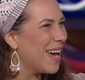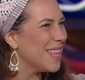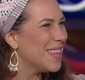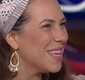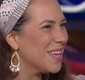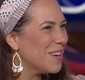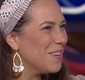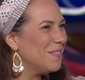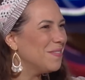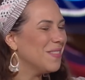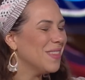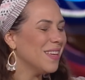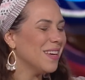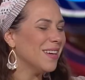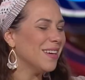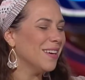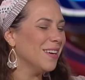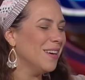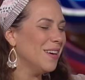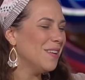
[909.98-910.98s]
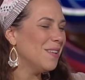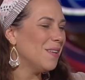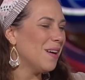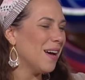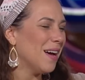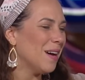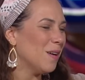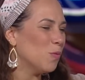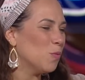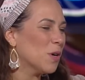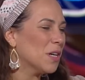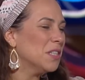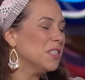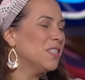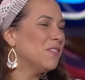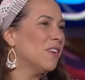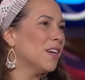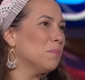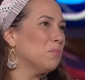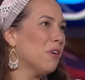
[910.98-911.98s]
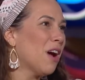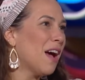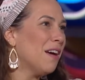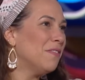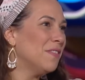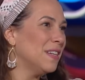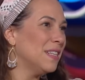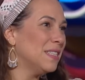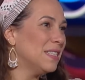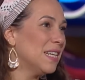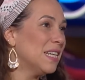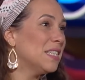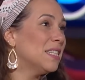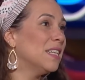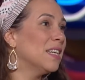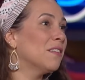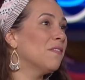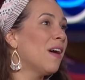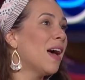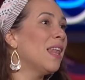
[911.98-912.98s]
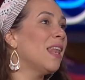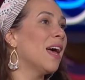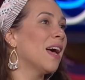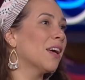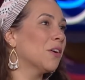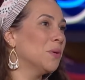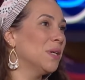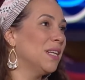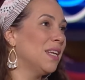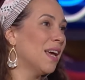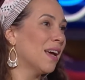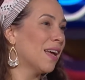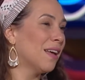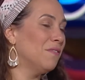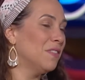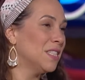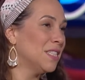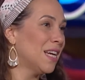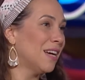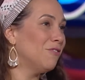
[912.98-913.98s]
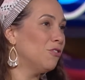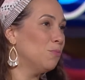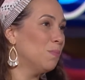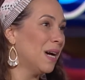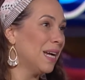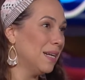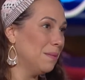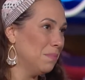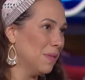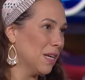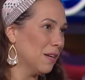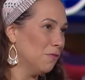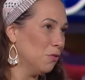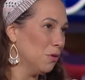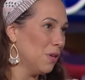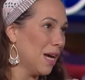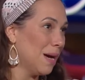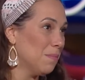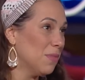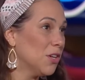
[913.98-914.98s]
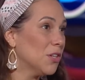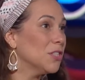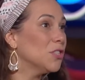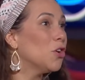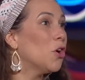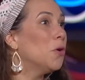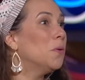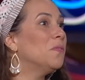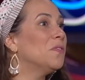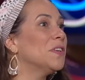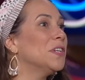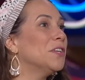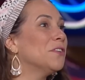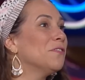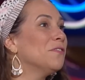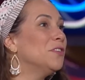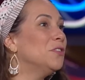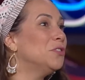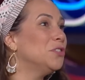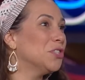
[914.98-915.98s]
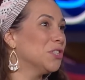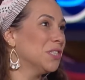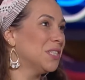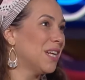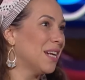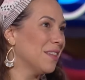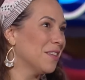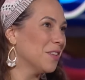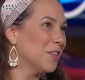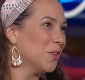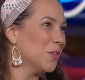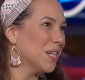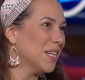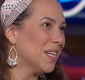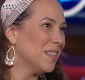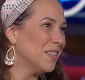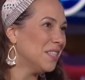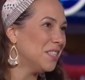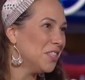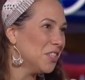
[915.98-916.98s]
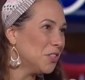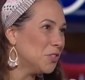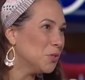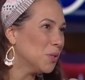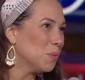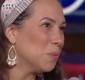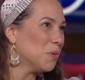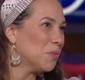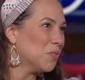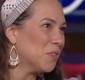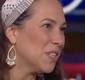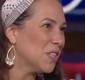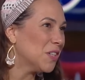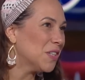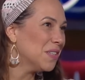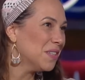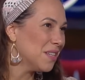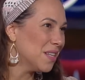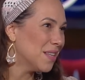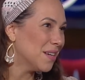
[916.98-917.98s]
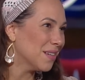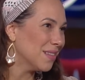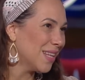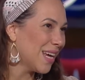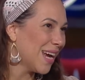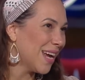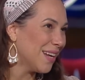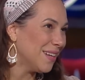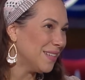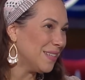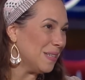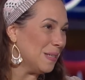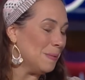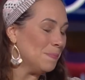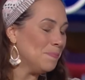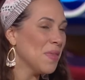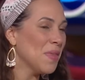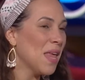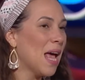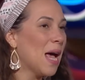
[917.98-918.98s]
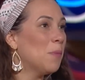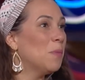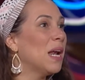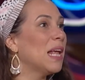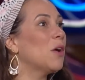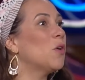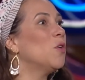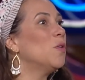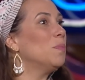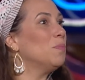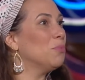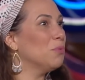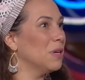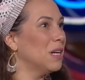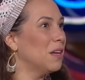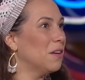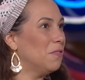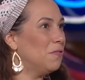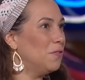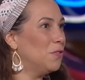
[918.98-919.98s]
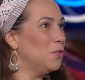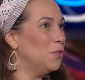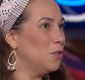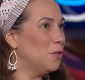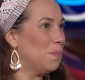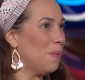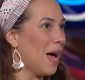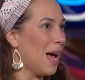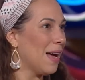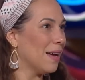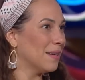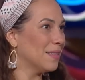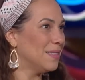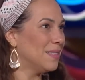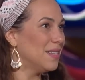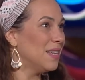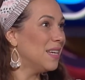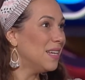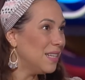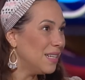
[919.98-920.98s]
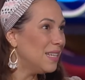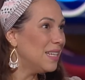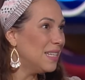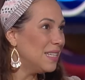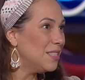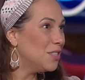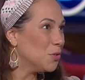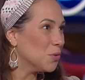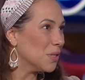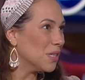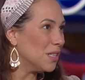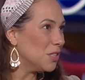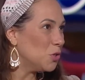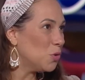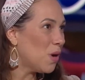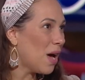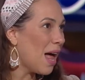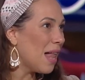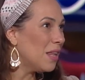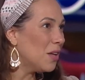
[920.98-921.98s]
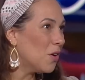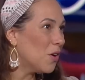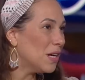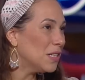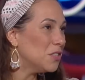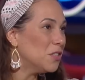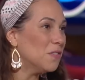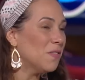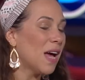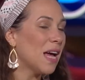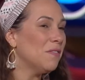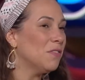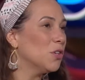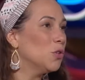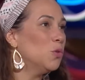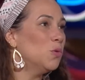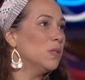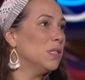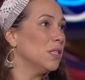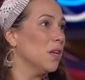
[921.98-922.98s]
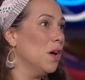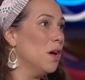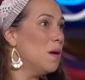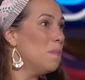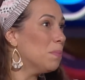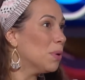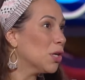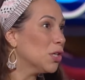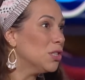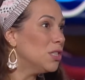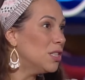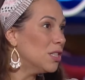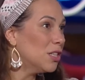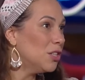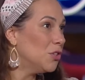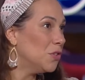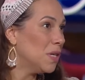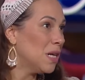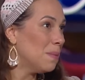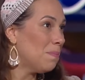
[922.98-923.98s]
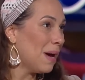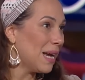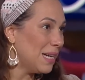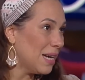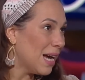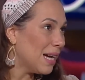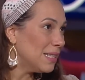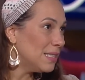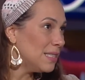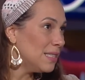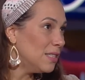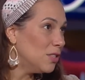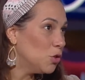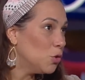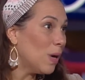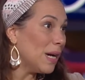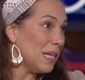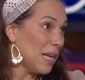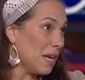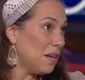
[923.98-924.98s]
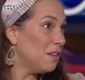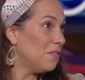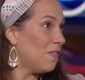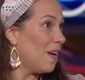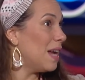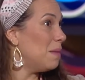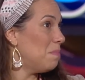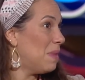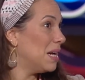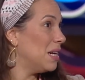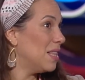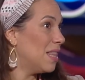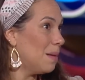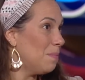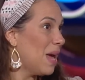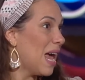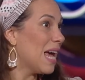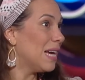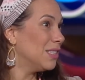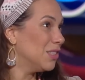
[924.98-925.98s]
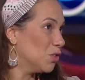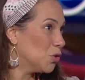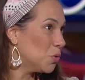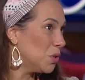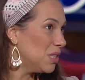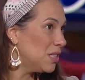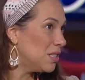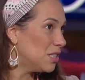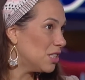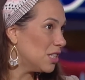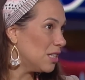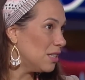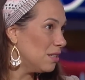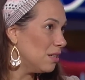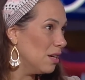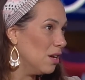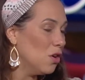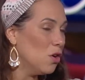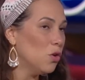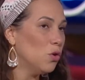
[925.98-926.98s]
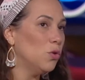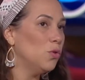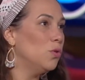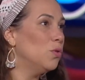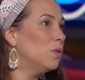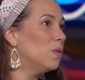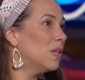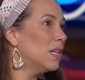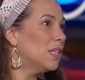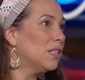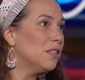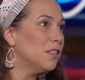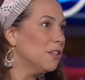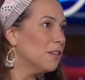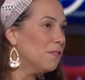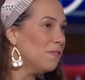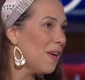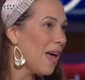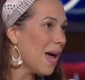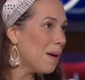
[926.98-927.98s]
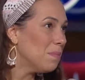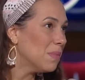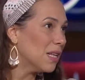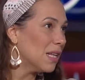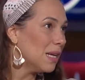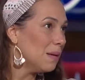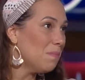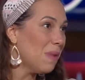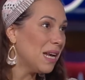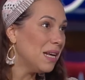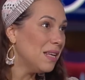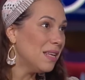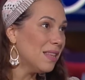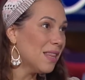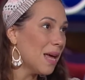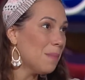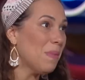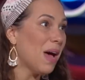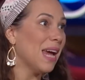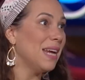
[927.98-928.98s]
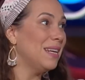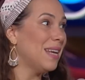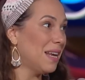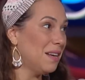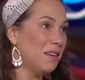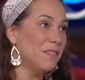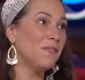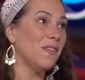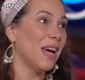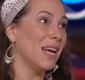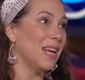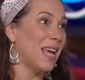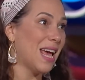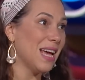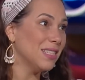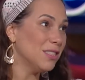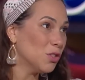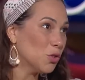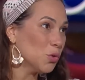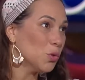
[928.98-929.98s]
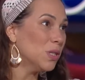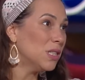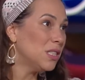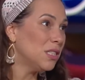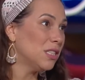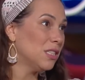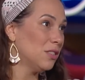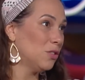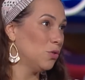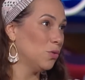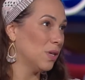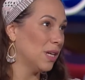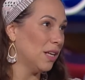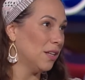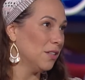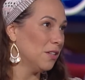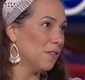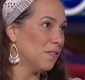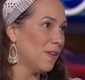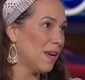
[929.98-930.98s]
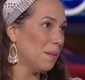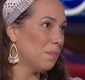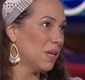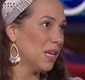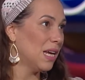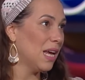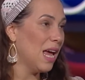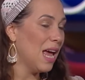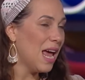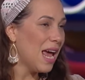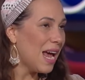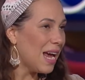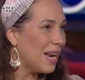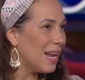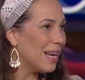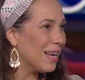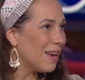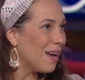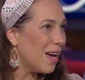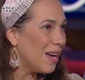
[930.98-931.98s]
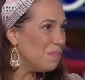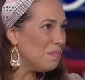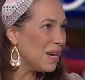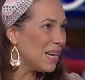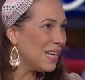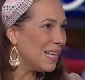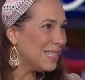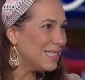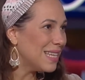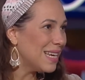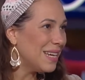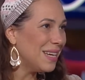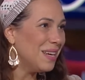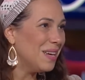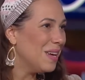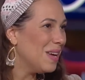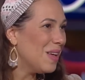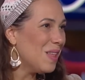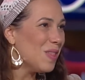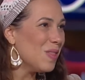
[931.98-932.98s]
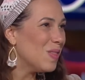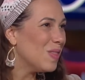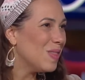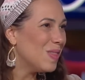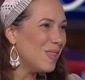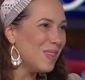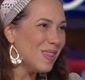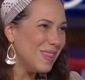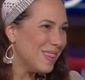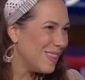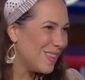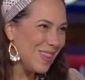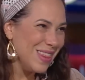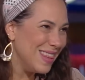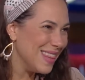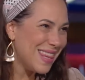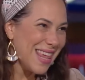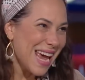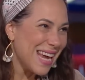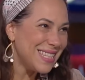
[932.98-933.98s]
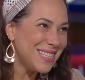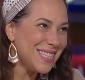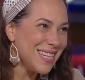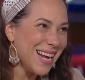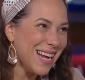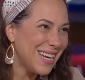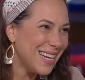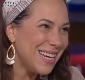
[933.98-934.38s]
I think of the words of our prophets, Yesh tikva l'acharitecha b'shavu banim negvulam. There is hope for your future, said the Lord, and the children will return to their land. And when I go and bring a food box in Israel to a Holocaust survivor who was persecuted by Nazis, who identified many of them as Christian, who killed their family, many of them identified as Christians who killed their family, and I come and I say, that's not